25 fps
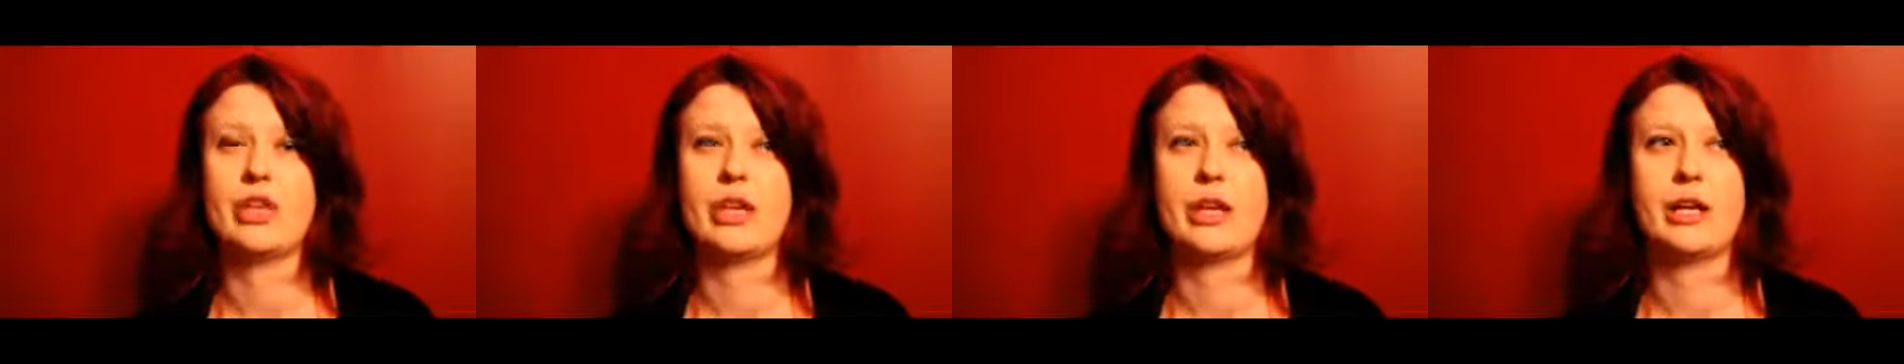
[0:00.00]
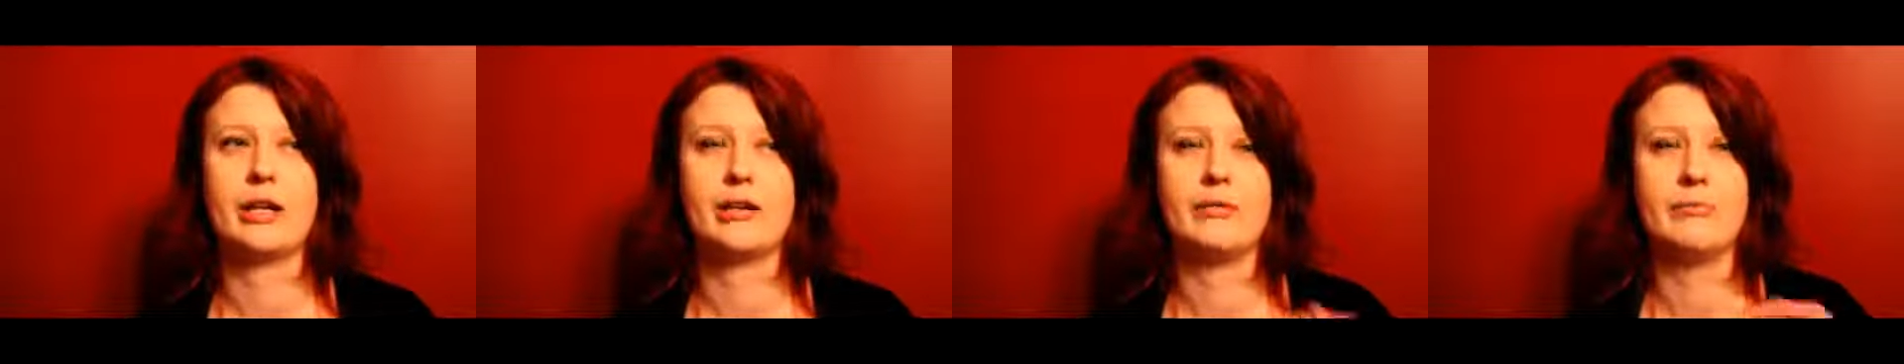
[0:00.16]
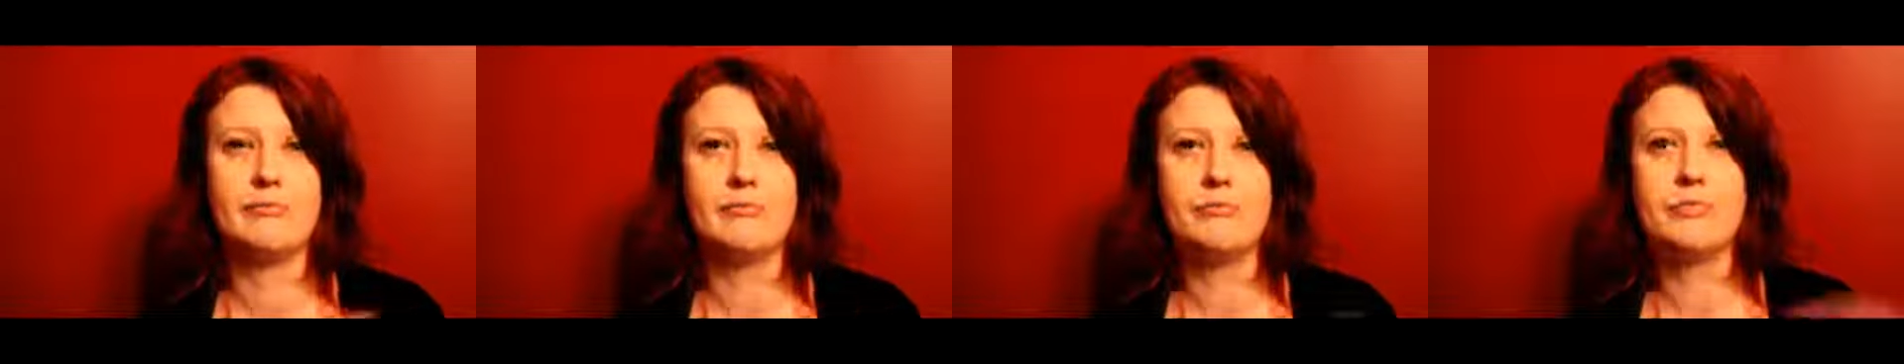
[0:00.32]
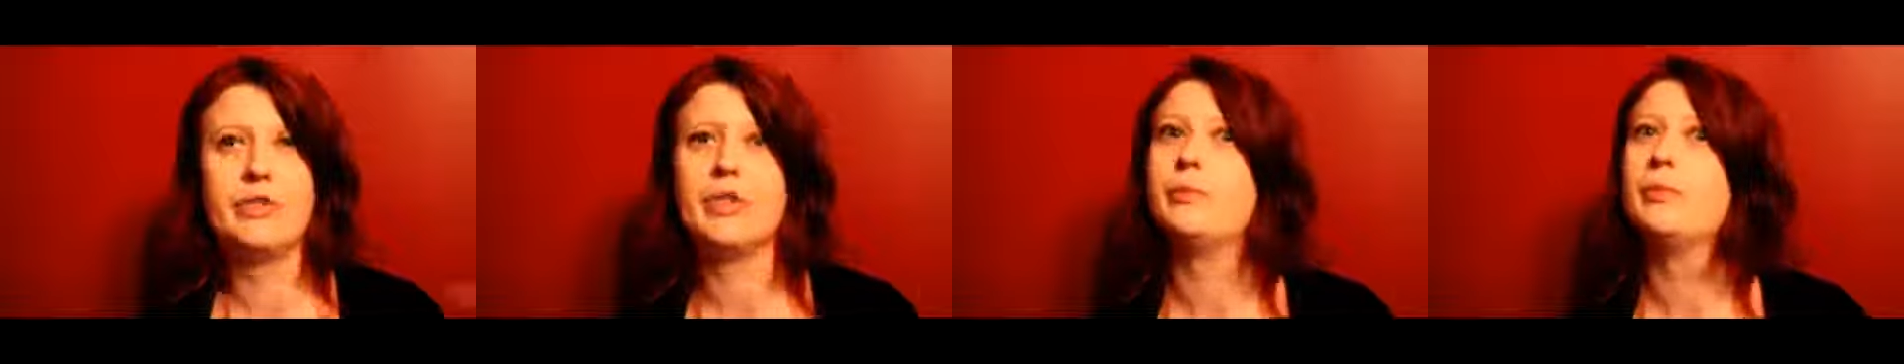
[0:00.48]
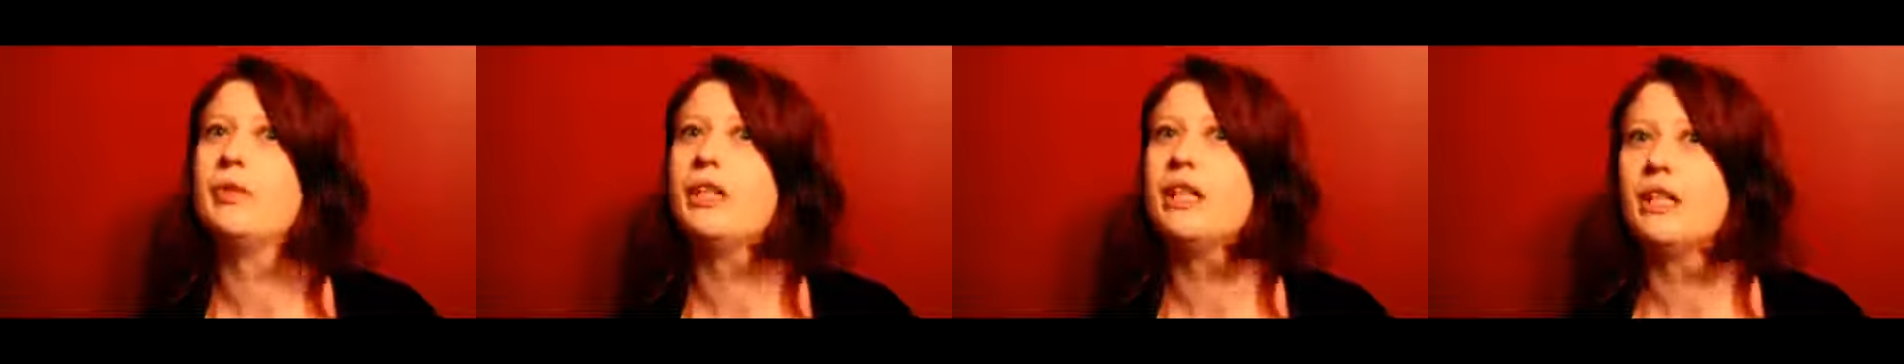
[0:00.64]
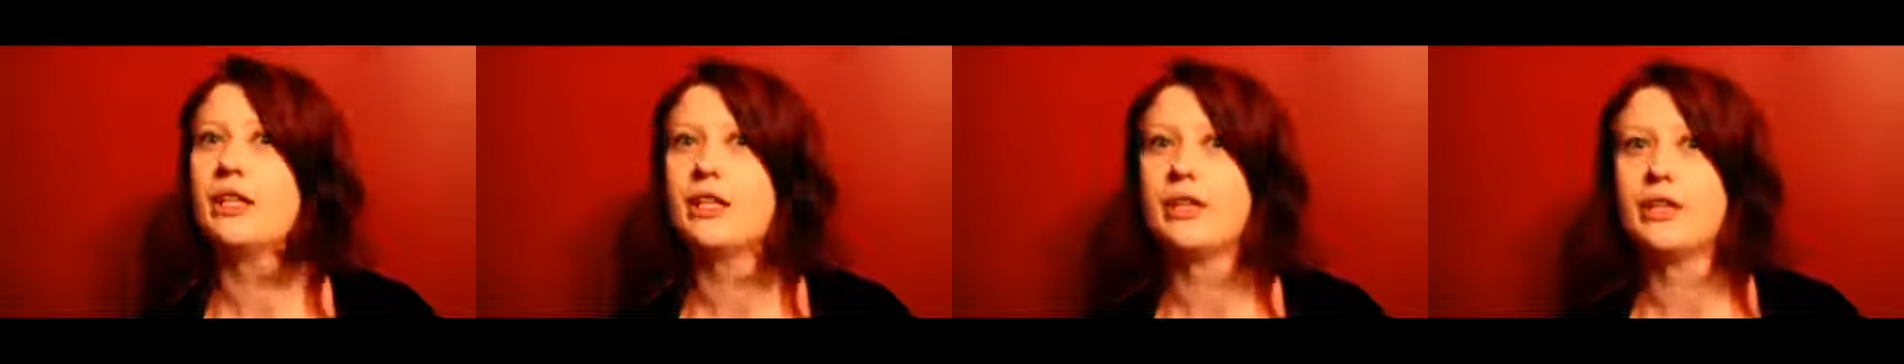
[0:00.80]
I
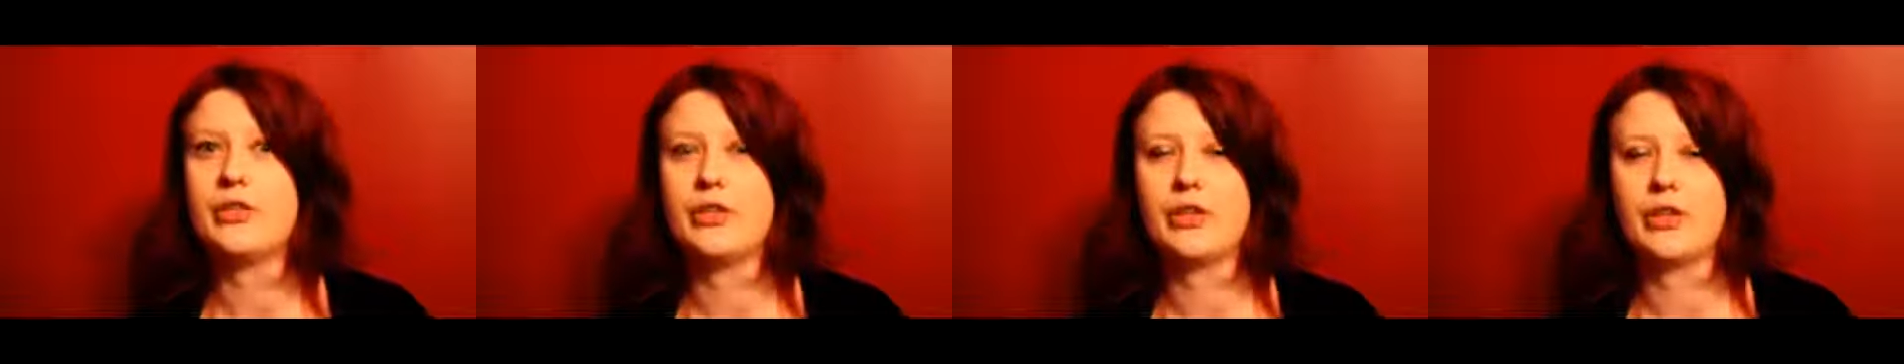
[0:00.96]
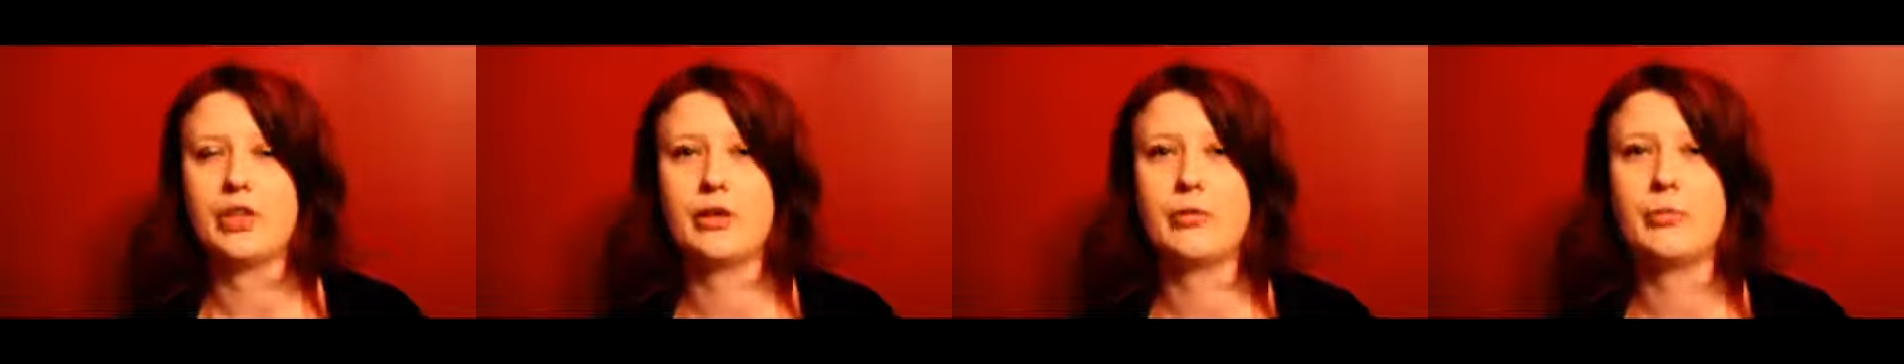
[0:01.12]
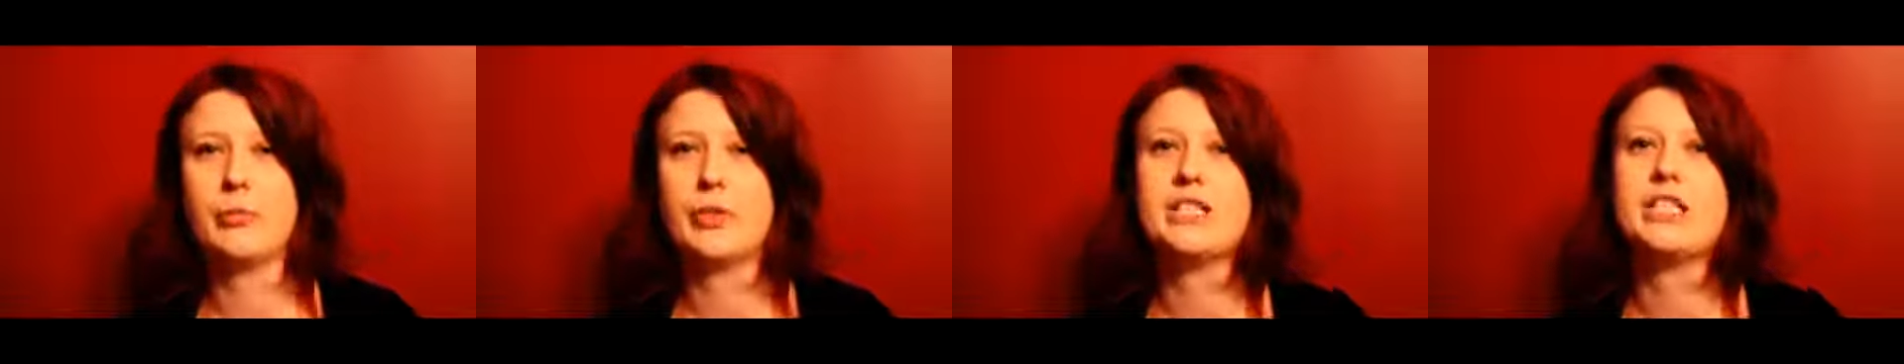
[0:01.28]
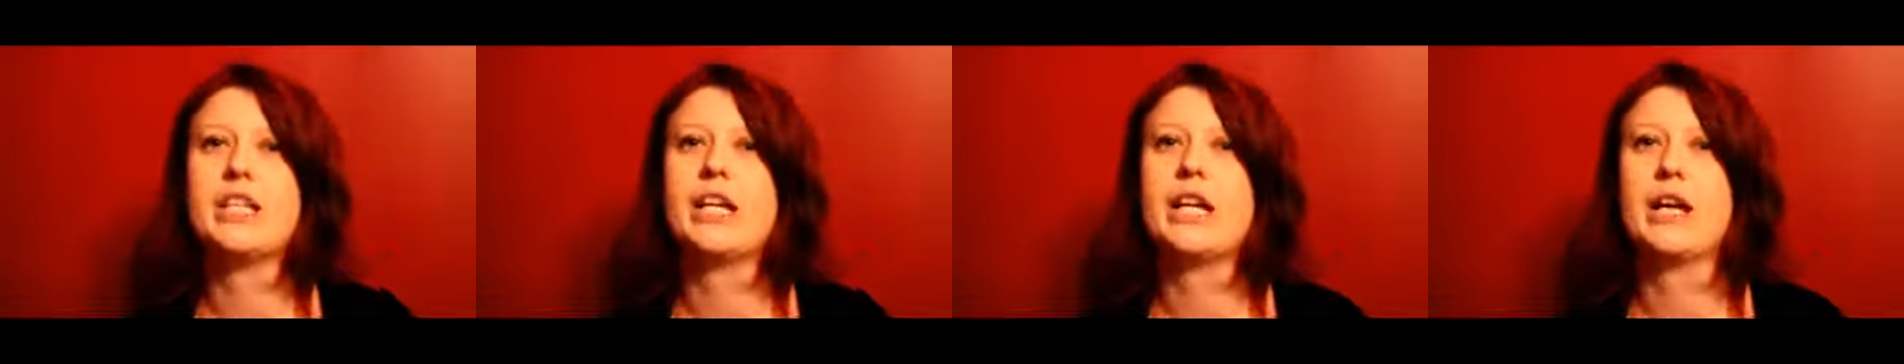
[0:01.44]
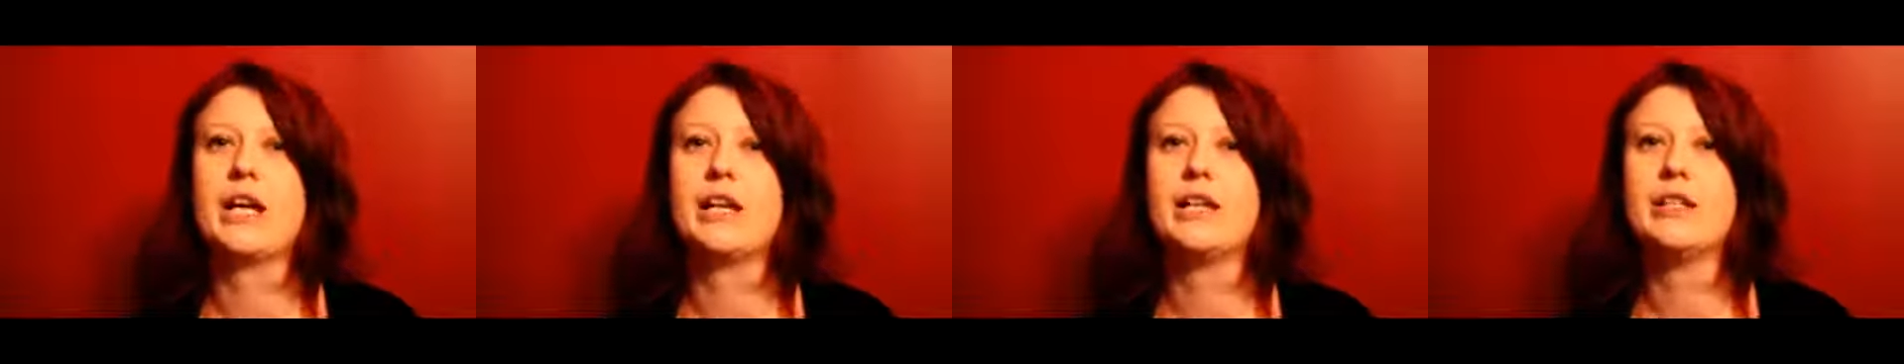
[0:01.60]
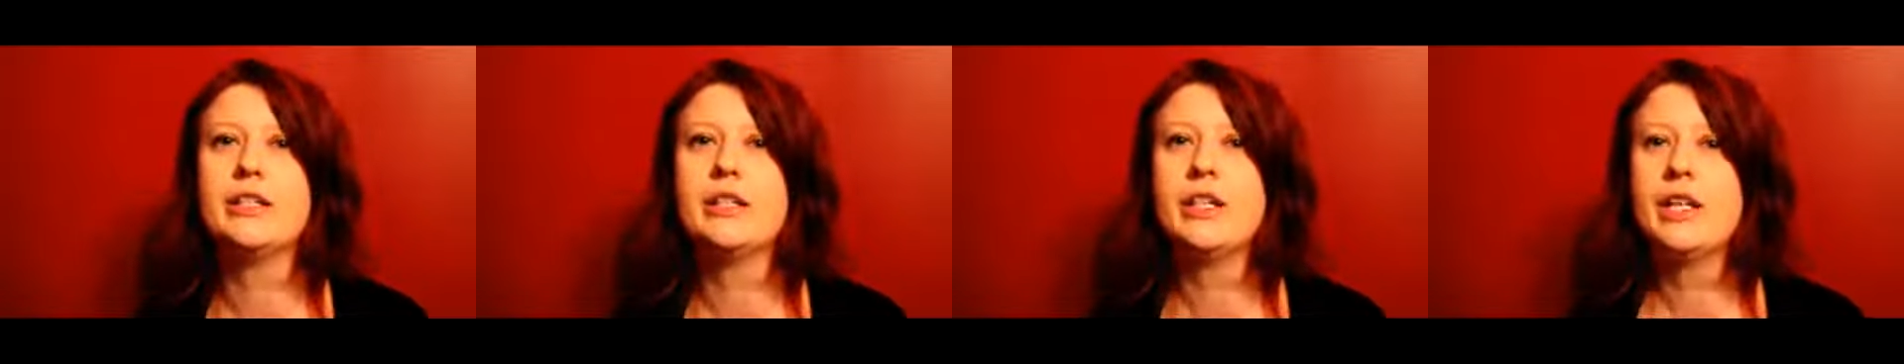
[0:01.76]
immediately think of my
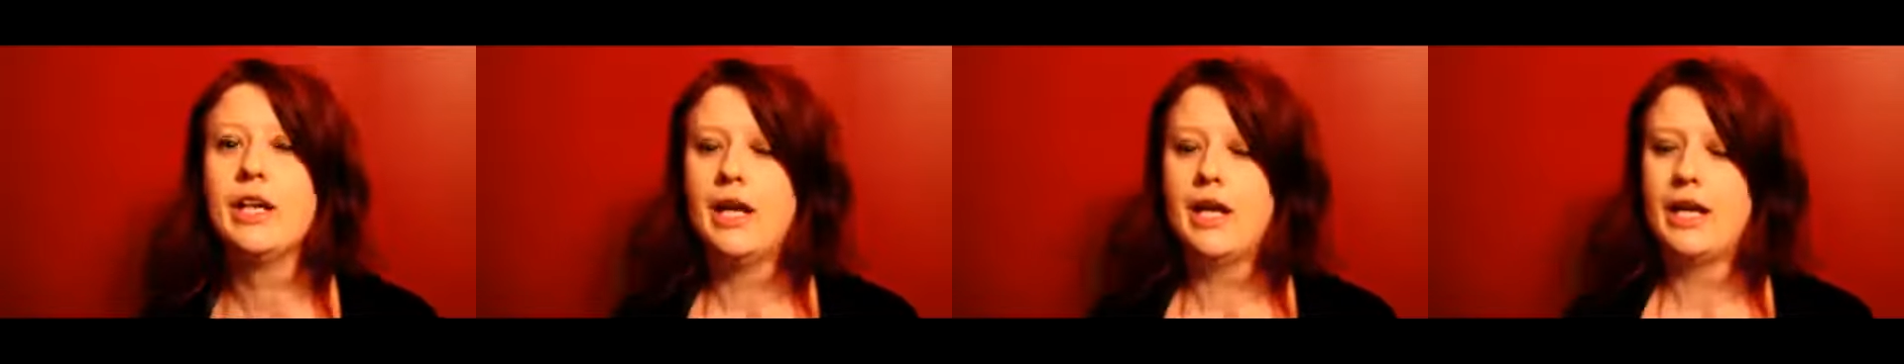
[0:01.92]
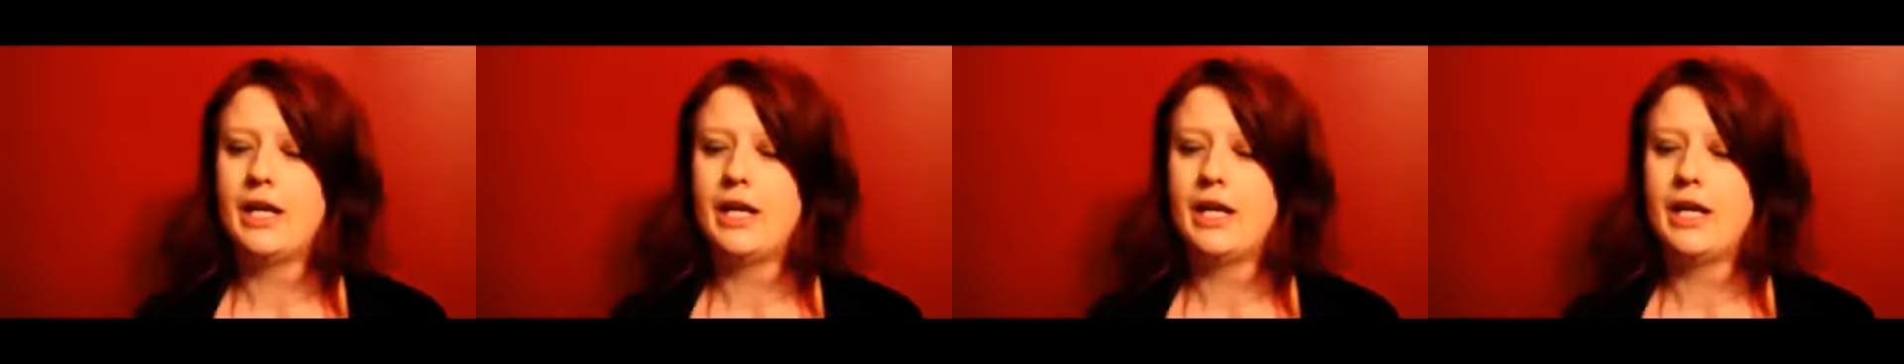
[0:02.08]
dad.